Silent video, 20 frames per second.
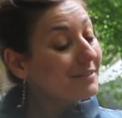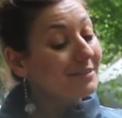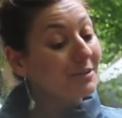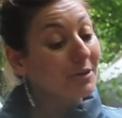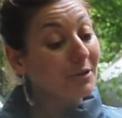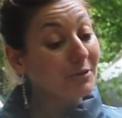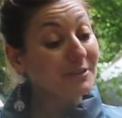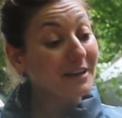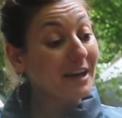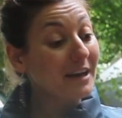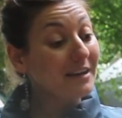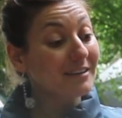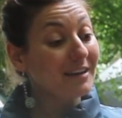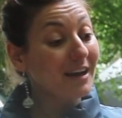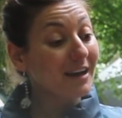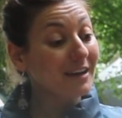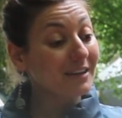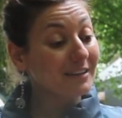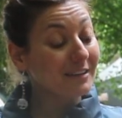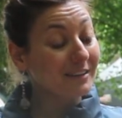So then
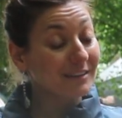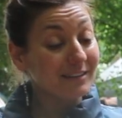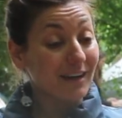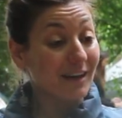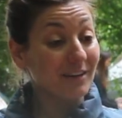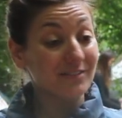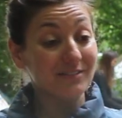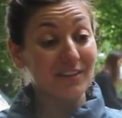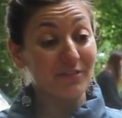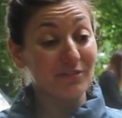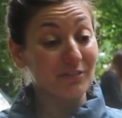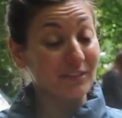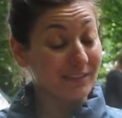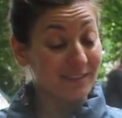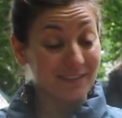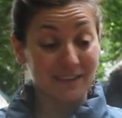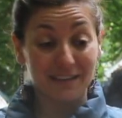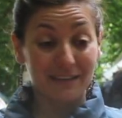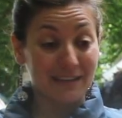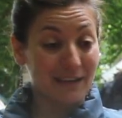I definitely
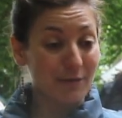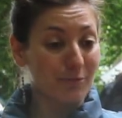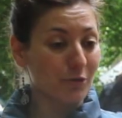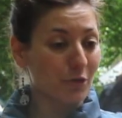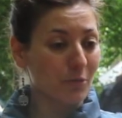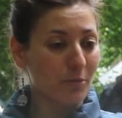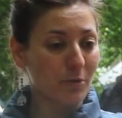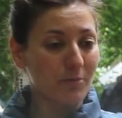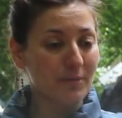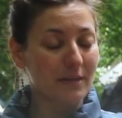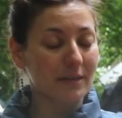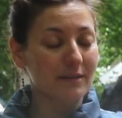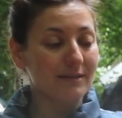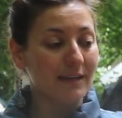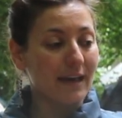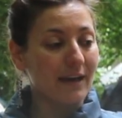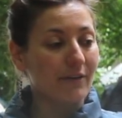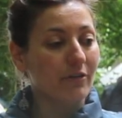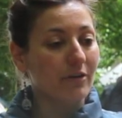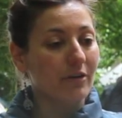said no more meat
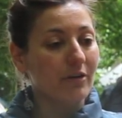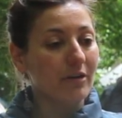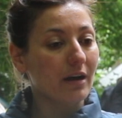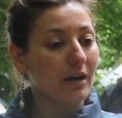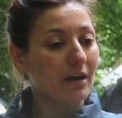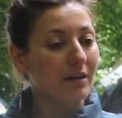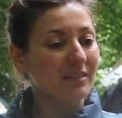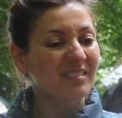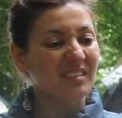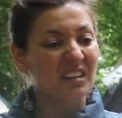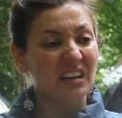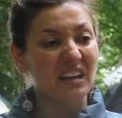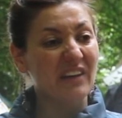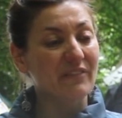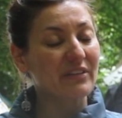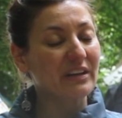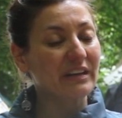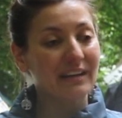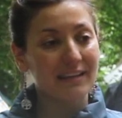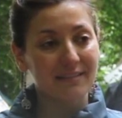ever. I started
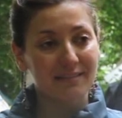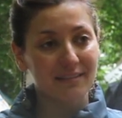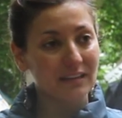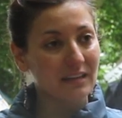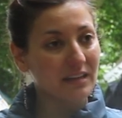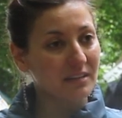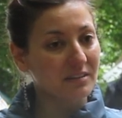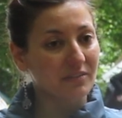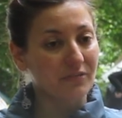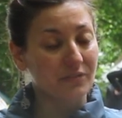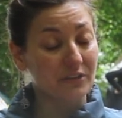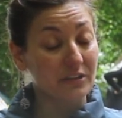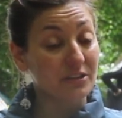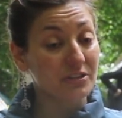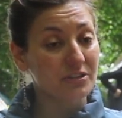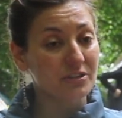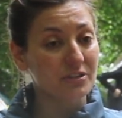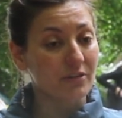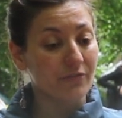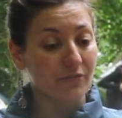having less and less
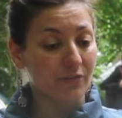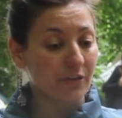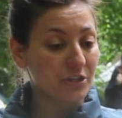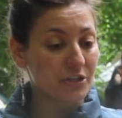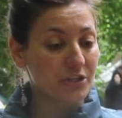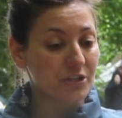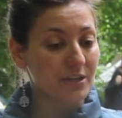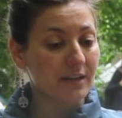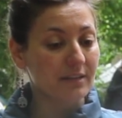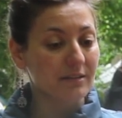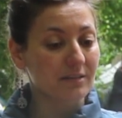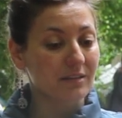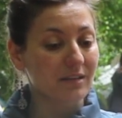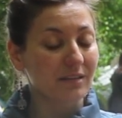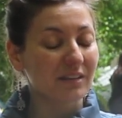fish, and